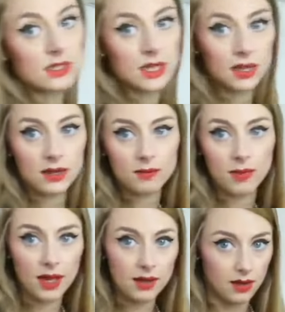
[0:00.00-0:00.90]
taking a
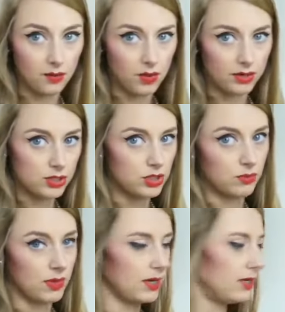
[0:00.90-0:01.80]
bite. I wanted to,
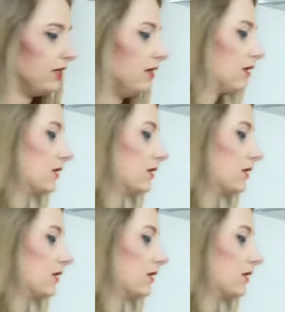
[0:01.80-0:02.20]
but I didn't.